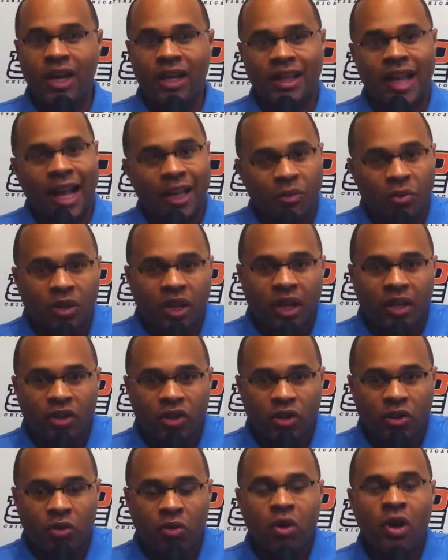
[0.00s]
That's what they
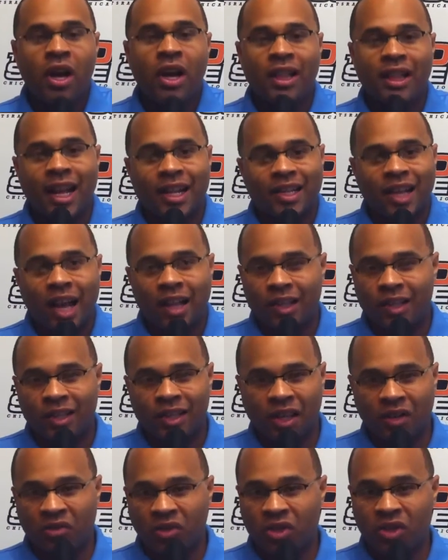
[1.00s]
do. That's how this
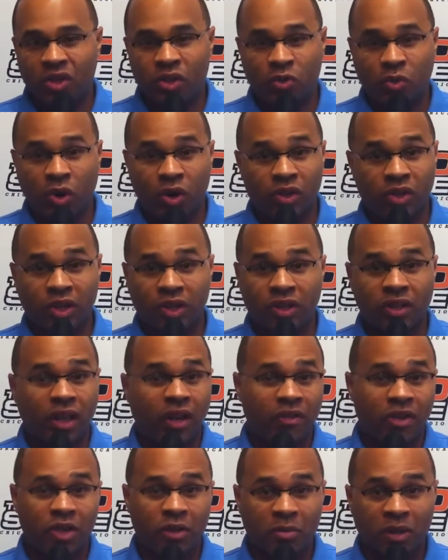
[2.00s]
defense has worked since
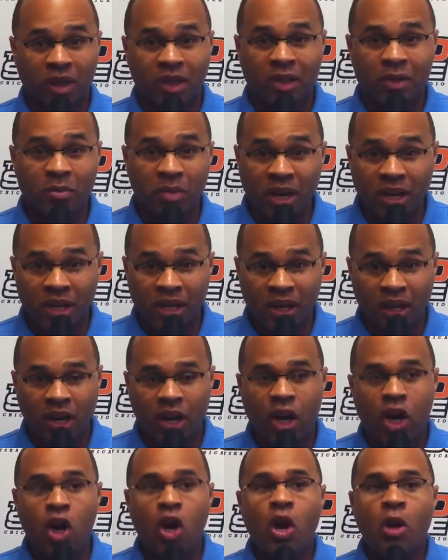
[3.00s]
Lovie Smith has been here.